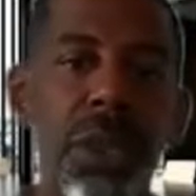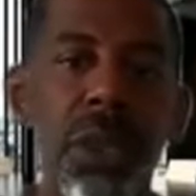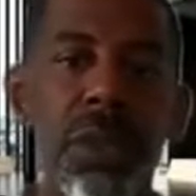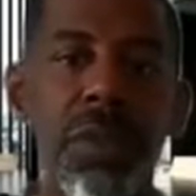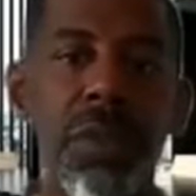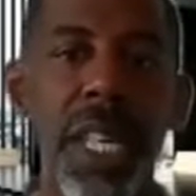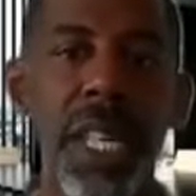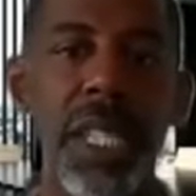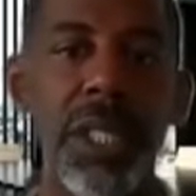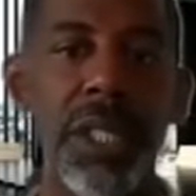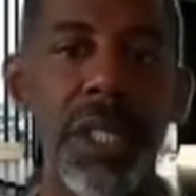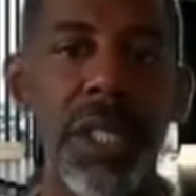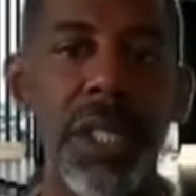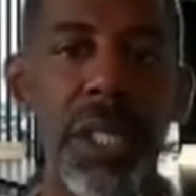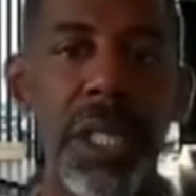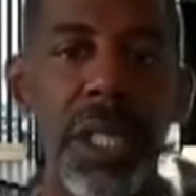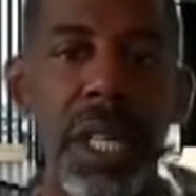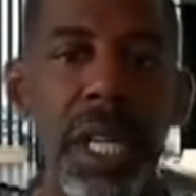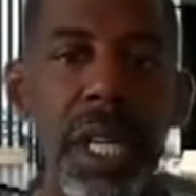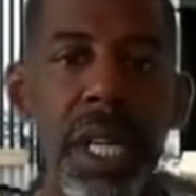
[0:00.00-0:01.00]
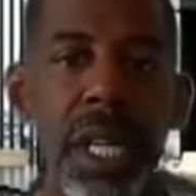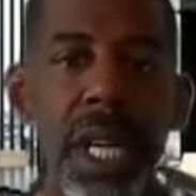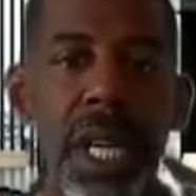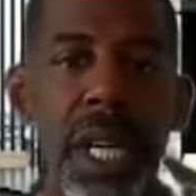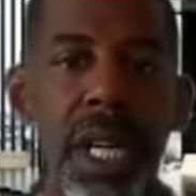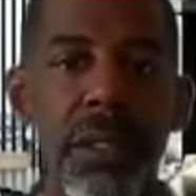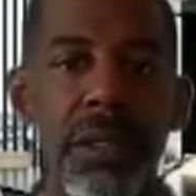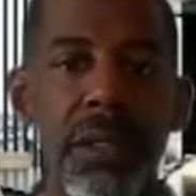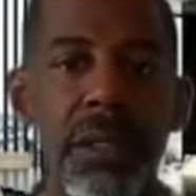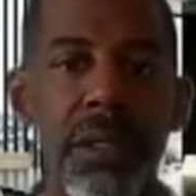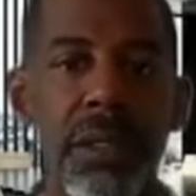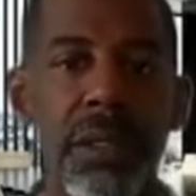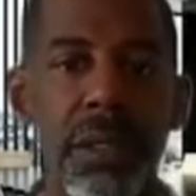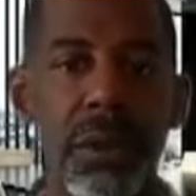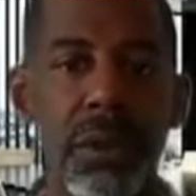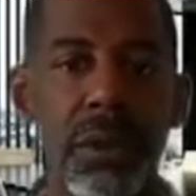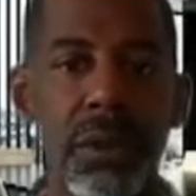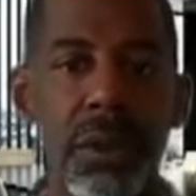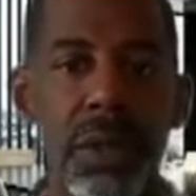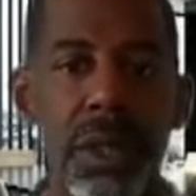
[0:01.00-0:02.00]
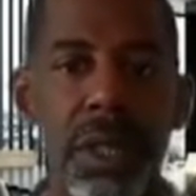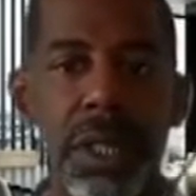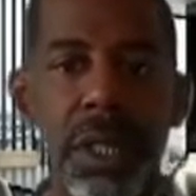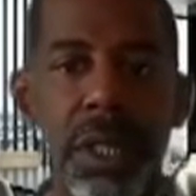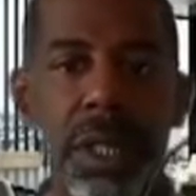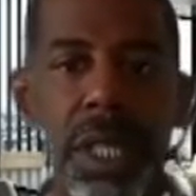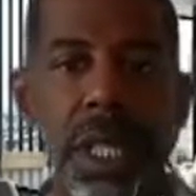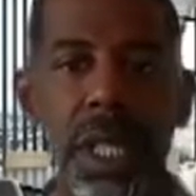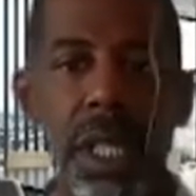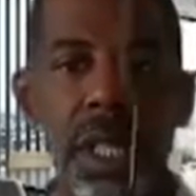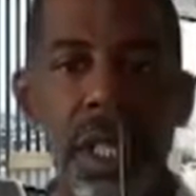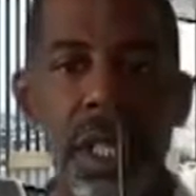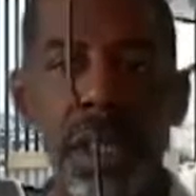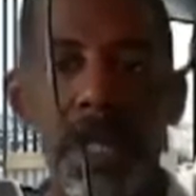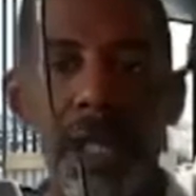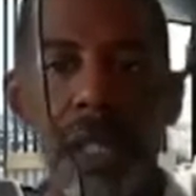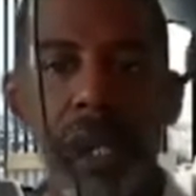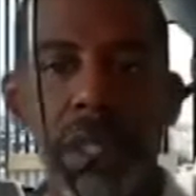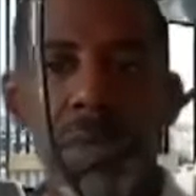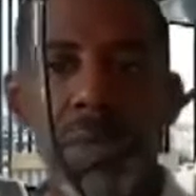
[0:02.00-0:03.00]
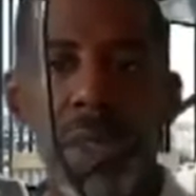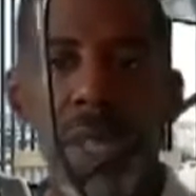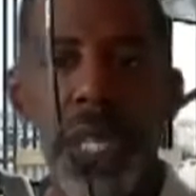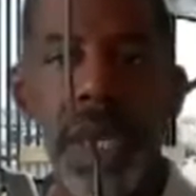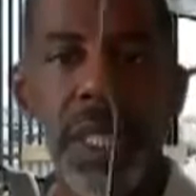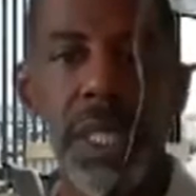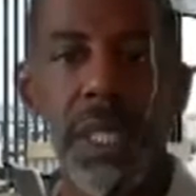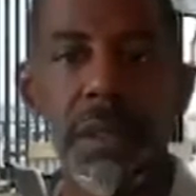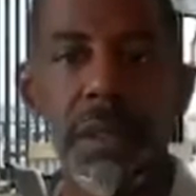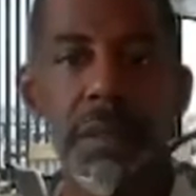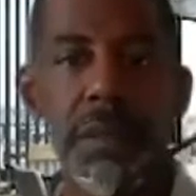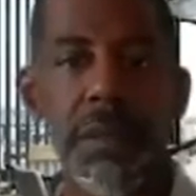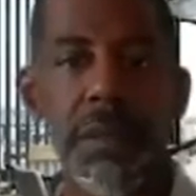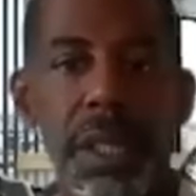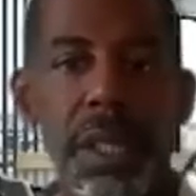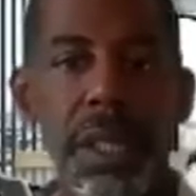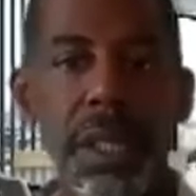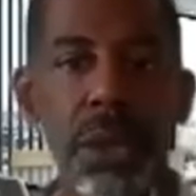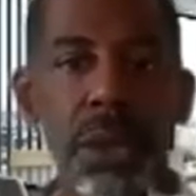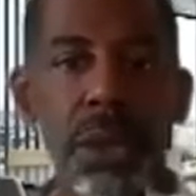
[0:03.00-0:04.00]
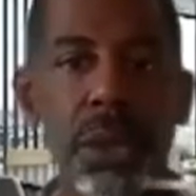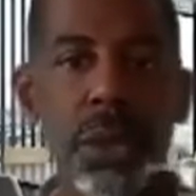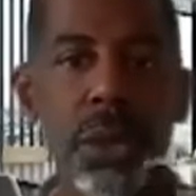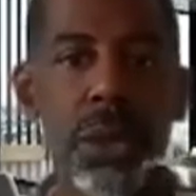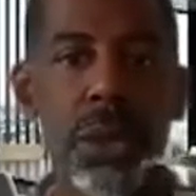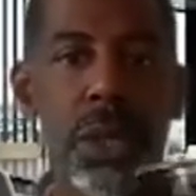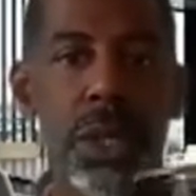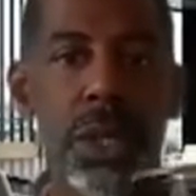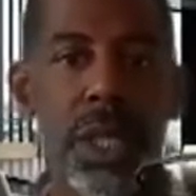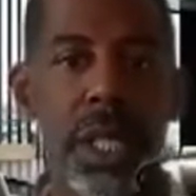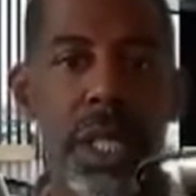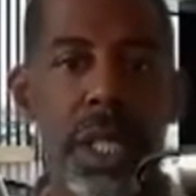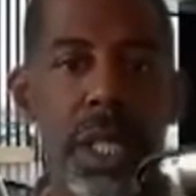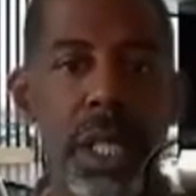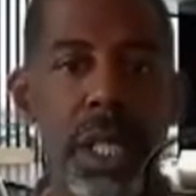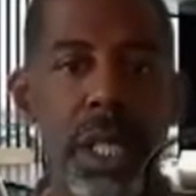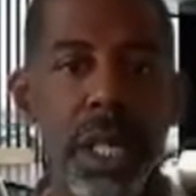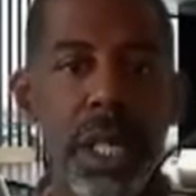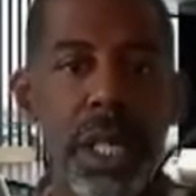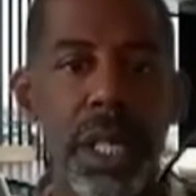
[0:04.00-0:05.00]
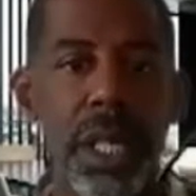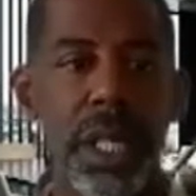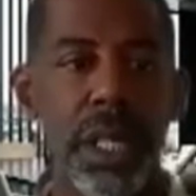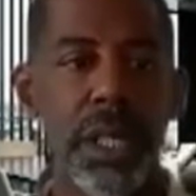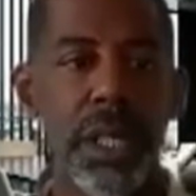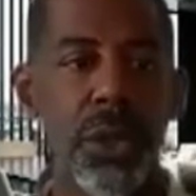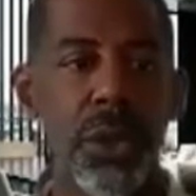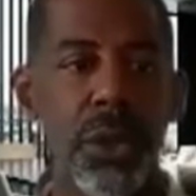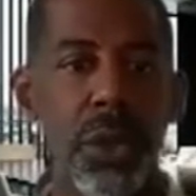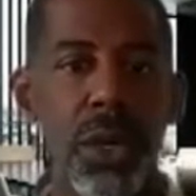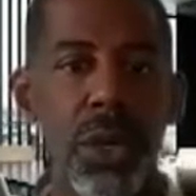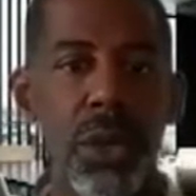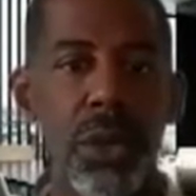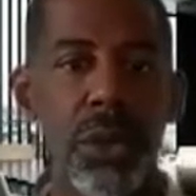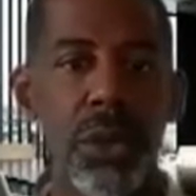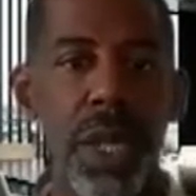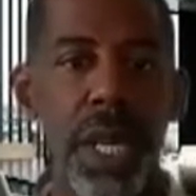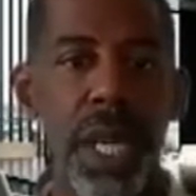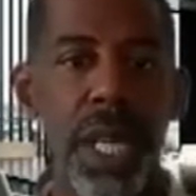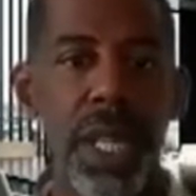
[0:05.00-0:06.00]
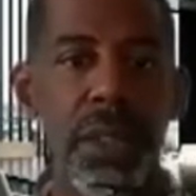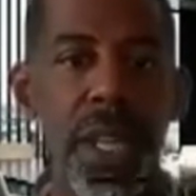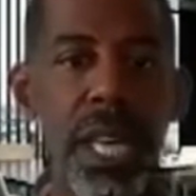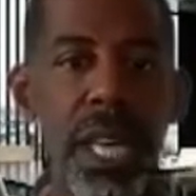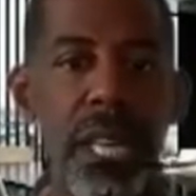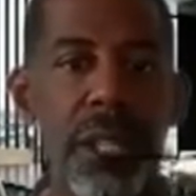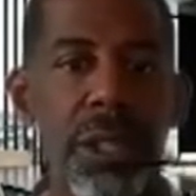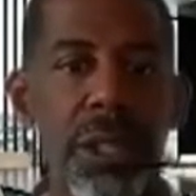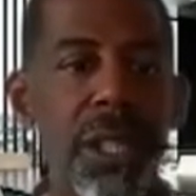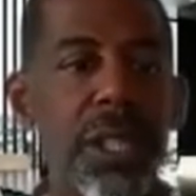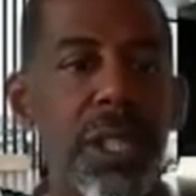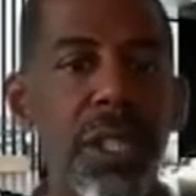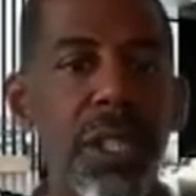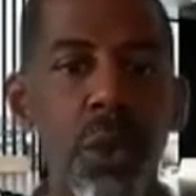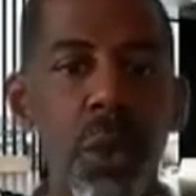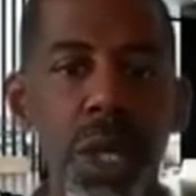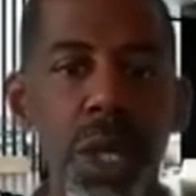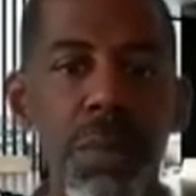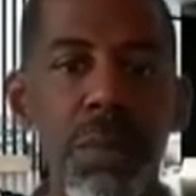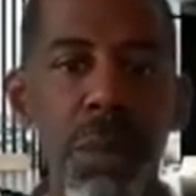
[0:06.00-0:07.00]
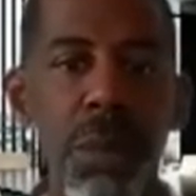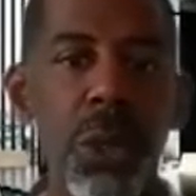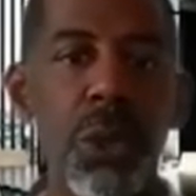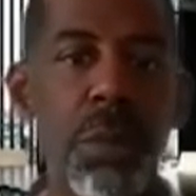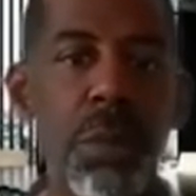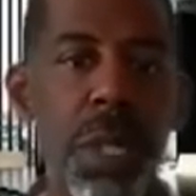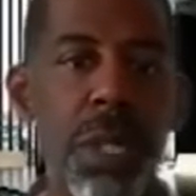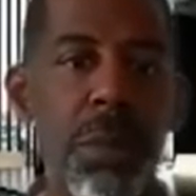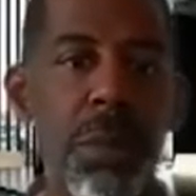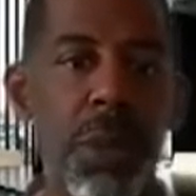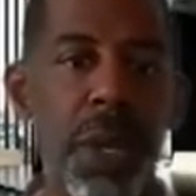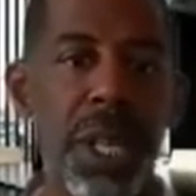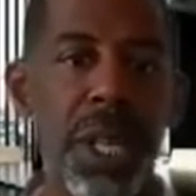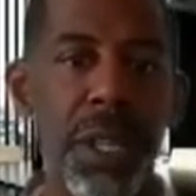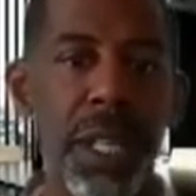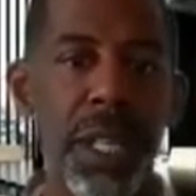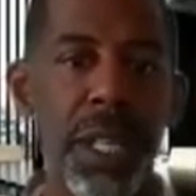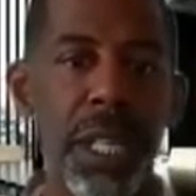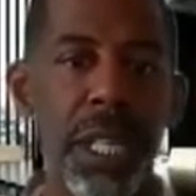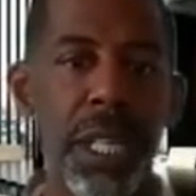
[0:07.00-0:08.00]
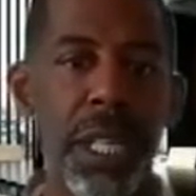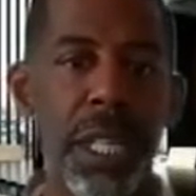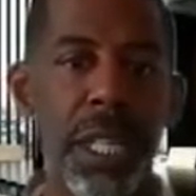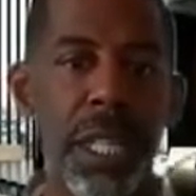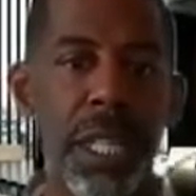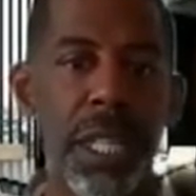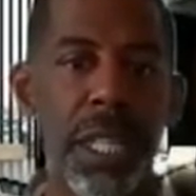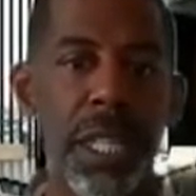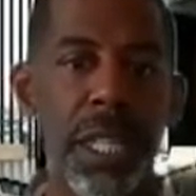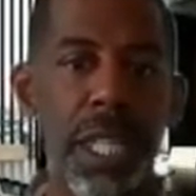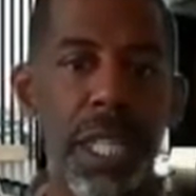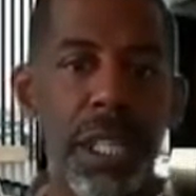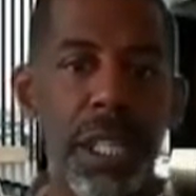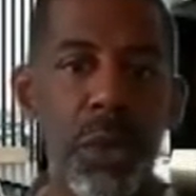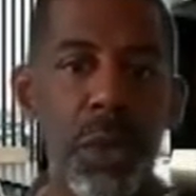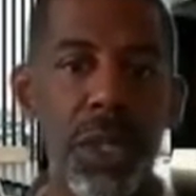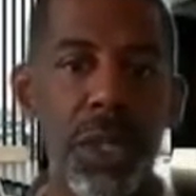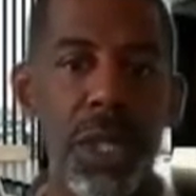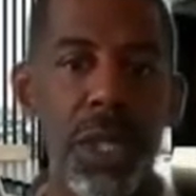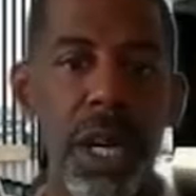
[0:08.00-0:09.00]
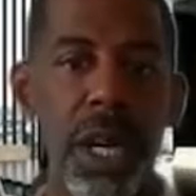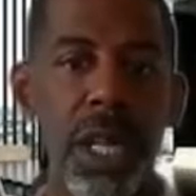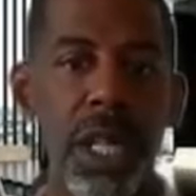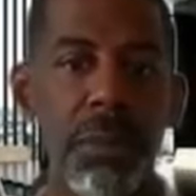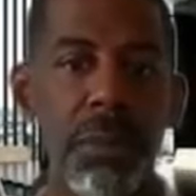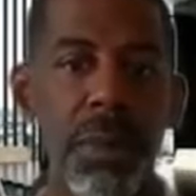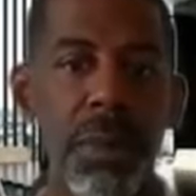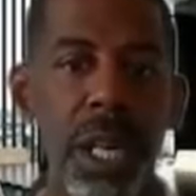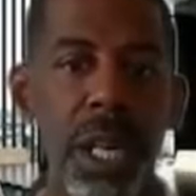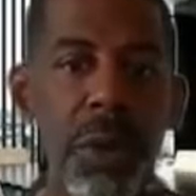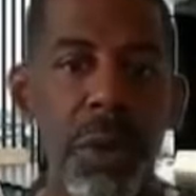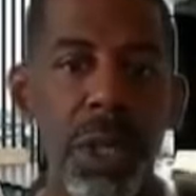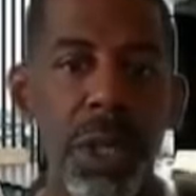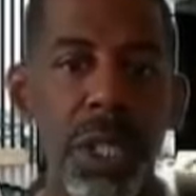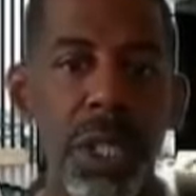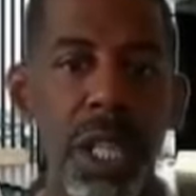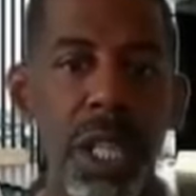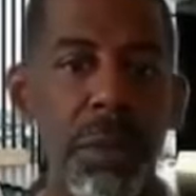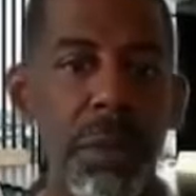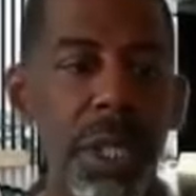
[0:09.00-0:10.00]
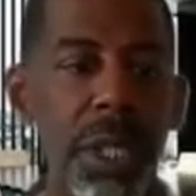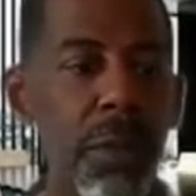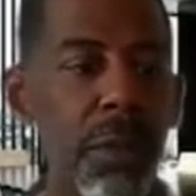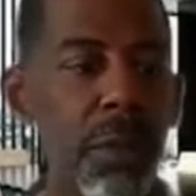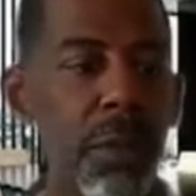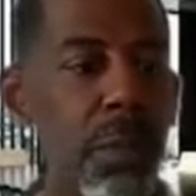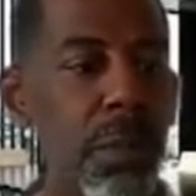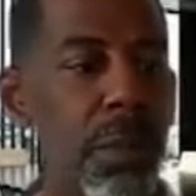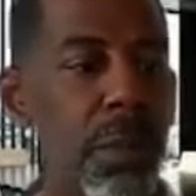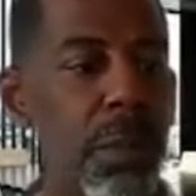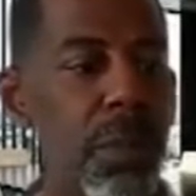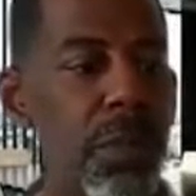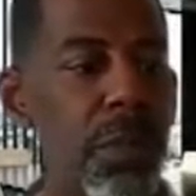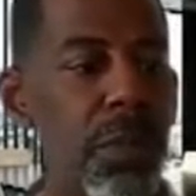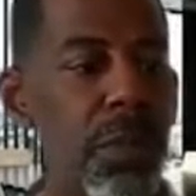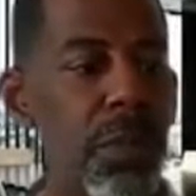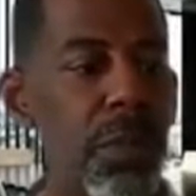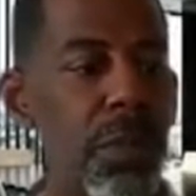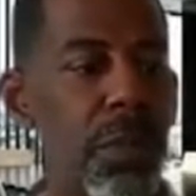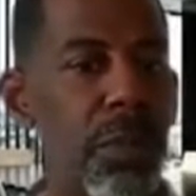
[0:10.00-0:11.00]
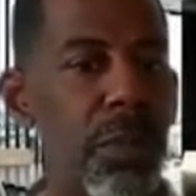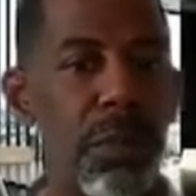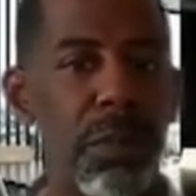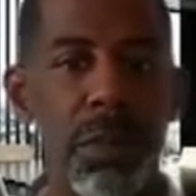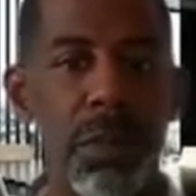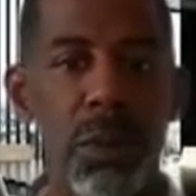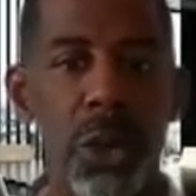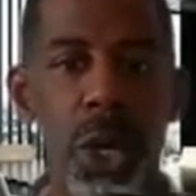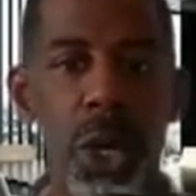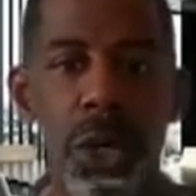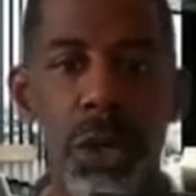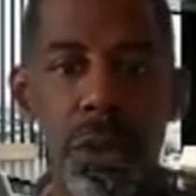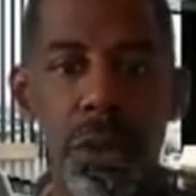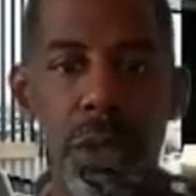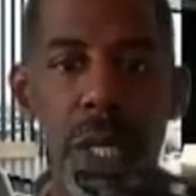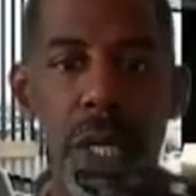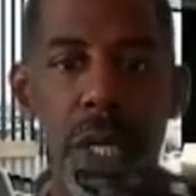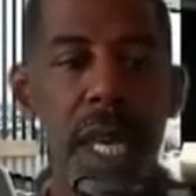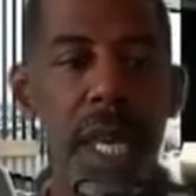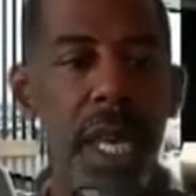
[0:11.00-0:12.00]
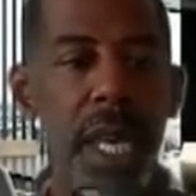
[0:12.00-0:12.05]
June of last year, I this thing started flying a little uh, drone, and that this is what most people I think think we're talking about when we talk about drones.